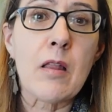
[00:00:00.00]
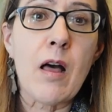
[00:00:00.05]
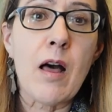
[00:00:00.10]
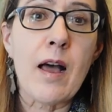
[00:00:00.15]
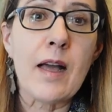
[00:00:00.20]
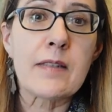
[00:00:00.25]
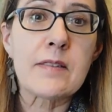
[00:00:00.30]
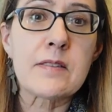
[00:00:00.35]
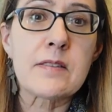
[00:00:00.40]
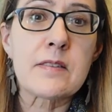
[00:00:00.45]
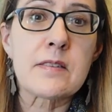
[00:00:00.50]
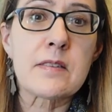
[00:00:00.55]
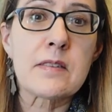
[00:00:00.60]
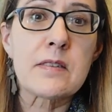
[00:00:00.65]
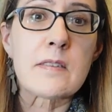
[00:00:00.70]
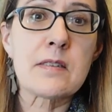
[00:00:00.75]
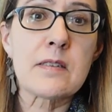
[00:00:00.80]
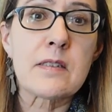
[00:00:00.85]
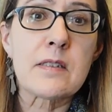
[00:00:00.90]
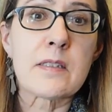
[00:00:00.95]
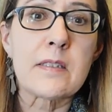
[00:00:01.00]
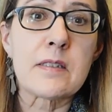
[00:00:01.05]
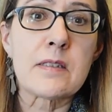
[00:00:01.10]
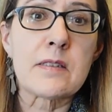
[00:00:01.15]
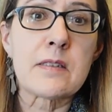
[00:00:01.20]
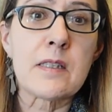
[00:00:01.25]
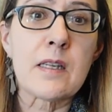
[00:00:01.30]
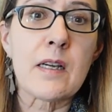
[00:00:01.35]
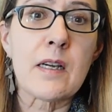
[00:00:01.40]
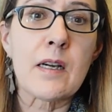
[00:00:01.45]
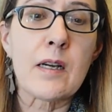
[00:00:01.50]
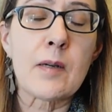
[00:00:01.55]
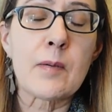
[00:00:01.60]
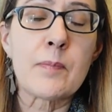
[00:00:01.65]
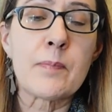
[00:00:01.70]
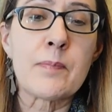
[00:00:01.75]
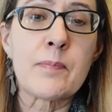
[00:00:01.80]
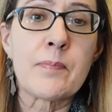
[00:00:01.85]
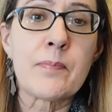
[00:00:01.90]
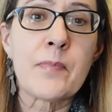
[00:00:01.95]
lots and um,
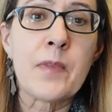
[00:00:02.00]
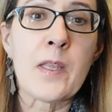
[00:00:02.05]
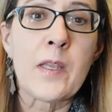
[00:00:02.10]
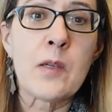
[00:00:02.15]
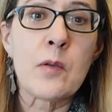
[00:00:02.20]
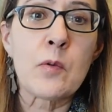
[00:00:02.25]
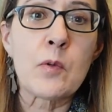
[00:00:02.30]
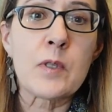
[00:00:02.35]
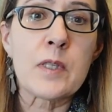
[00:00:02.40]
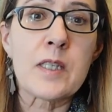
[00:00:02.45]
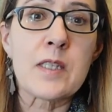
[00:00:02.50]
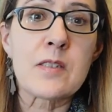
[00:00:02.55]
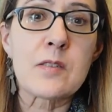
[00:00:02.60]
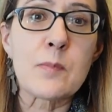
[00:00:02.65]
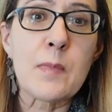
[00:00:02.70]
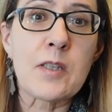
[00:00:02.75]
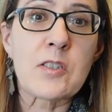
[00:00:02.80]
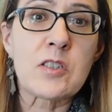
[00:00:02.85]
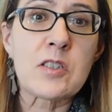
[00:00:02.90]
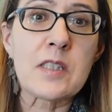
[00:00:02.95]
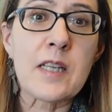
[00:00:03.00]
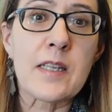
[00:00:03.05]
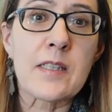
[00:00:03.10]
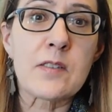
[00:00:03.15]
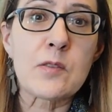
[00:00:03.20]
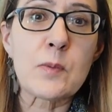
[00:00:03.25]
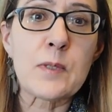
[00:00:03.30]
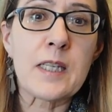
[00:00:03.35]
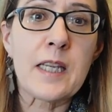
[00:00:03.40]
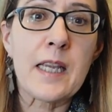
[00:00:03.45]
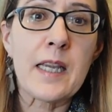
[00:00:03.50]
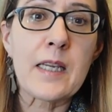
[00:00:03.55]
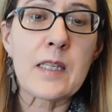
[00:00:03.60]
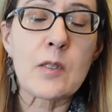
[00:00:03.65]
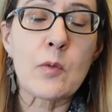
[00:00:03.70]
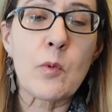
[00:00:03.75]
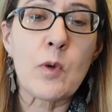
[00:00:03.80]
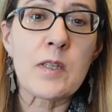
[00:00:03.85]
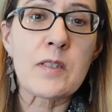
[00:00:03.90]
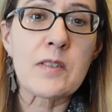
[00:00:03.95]
get as much done as we can
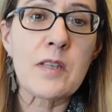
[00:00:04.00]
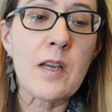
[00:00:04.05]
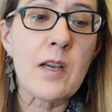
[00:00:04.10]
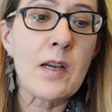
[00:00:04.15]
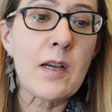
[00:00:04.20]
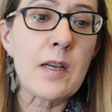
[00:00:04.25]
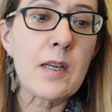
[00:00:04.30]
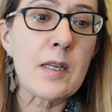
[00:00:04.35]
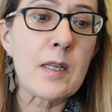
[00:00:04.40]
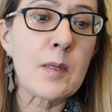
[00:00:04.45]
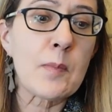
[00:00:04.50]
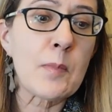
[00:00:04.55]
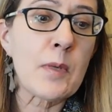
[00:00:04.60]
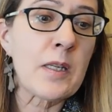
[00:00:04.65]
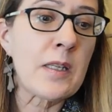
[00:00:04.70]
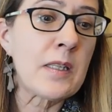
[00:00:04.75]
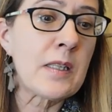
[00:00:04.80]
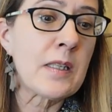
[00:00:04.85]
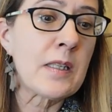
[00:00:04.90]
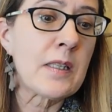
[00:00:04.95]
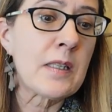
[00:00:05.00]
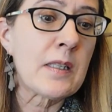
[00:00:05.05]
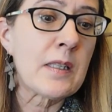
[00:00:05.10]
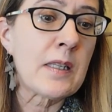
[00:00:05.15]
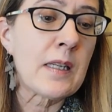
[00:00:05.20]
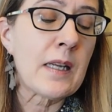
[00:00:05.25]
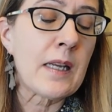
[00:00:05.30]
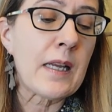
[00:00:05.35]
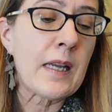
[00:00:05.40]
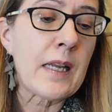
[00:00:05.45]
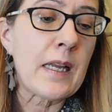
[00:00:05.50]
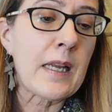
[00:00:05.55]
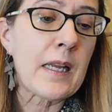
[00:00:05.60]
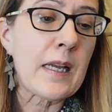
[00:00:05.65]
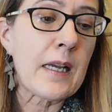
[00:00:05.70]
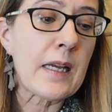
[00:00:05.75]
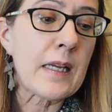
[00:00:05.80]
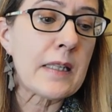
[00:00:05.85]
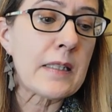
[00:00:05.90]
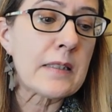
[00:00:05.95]
at one time.
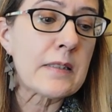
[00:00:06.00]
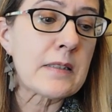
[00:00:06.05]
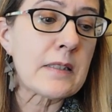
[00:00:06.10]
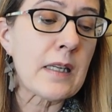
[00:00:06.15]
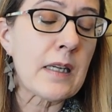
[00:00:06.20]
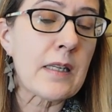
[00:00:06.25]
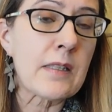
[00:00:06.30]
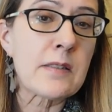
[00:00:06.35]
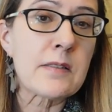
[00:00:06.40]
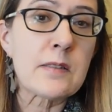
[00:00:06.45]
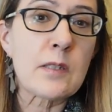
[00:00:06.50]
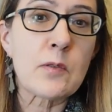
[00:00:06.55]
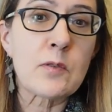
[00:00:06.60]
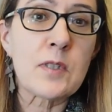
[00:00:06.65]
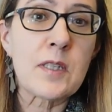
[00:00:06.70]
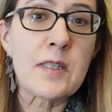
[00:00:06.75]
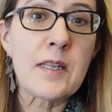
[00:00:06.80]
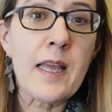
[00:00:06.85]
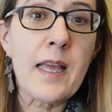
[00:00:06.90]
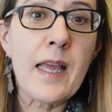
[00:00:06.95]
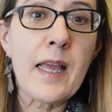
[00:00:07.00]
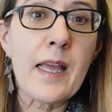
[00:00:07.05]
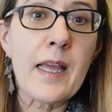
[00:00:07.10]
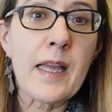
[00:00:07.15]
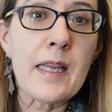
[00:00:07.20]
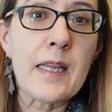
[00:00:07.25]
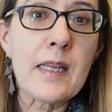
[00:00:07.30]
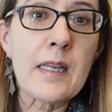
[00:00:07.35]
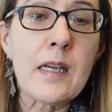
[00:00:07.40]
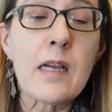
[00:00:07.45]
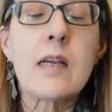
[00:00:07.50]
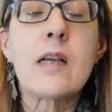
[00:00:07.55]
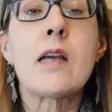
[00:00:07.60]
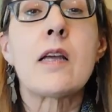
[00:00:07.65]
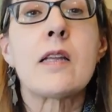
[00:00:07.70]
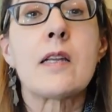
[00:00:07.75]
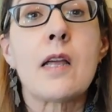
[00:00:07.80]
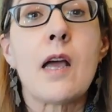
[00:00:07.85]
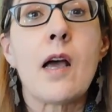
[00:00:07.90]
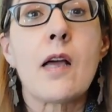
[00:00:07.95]
And uh, so today, uh,
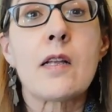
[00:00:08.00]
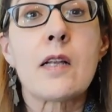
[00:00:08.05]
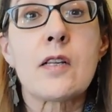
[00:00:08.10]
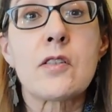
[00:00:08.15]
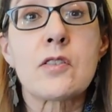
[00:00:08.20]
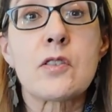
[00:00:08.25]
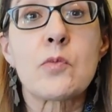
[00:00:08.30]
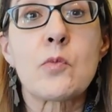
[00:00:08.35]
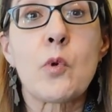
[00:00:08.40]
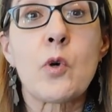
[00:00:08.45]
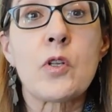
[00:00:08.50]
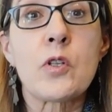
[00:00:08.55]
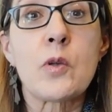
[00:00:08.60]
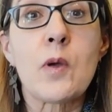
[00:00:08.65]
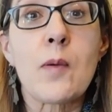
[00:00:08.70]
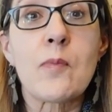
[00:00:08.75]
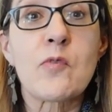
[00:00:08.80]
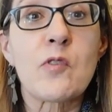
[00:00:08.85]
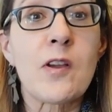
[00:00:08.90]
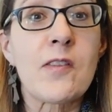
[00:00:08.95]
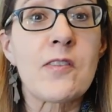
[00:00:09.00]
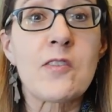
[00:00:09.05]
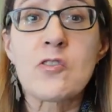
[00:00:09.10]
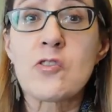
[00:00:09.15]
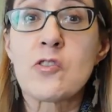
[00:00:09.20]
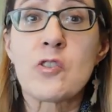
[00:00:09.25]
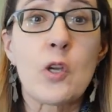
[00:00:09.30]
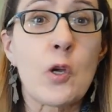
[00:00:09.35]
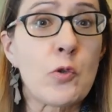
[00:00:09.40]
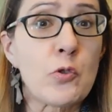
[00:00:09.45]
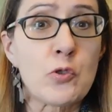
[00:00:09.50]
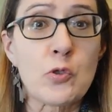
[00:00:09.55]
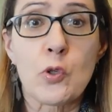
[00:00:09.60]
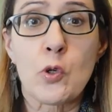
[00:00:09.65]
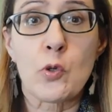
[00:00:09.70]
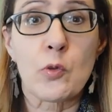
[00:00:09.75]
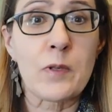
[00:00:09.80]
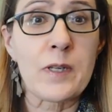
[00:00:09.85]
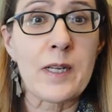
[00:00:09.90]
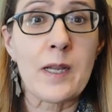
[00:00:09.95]
and I, I, should warn you up front, there's no
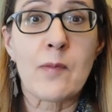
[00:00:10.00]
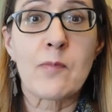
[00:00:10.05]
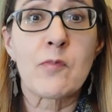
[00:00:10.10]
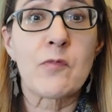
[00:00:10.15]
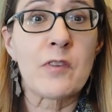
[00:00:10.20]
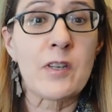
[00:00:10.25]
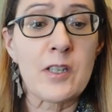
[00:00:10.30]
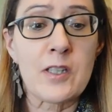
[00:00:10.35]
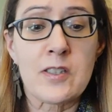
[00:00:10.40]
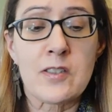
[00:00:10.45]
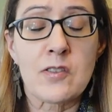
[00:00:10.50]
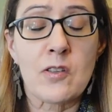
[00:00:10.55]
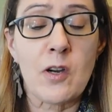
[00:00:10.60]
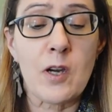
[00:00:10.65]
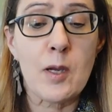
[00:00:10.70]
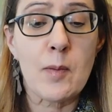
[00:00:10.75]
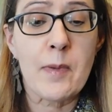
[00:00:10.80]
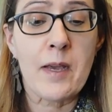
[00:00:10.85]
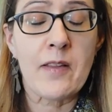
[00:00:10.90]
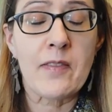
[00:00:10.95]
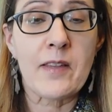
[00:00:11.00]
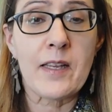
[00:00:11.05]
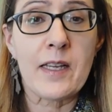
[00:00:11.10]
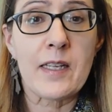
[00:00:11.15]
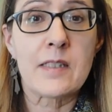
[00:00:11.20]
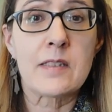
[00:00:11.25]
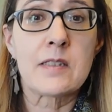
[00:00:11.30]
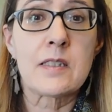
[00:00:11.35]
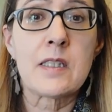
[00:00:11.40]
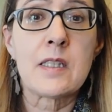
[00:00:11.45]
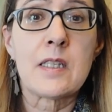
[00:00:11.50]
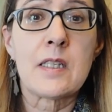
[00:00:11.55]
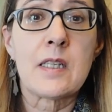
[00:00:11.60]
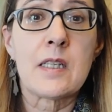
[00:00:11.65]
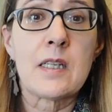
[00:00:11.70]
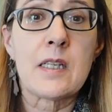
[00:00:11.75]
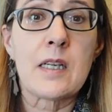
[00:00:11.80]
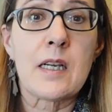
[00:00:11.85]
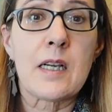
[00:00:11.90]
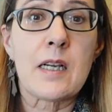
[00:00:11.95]
jewelry. I'm very sorry about that.
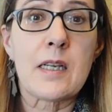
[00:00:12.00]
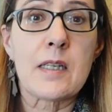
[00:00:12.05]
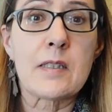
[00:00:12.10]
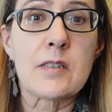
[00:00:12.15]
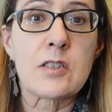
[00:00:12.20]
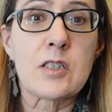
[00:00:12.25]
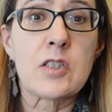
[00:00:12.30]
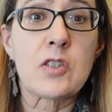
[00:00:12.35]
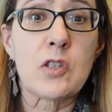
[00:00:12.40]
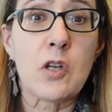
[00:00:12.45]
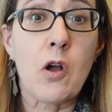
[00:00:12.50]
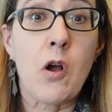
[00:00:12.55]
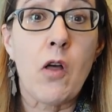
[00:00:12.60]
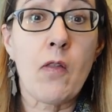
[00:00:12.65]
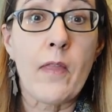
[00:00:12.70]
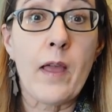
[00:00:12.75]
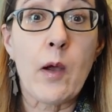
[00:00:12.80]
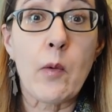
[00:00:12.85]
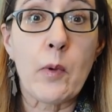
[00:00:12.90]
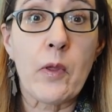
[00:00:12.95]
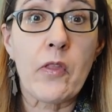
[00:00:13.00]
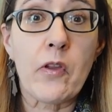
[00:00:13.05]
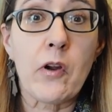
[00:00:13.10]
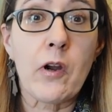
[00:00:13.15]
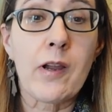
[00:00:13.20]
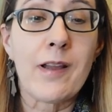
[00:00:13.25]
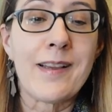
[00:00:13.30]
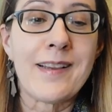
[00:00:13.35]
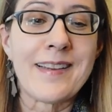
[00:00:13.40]
Uh, she took all that with her.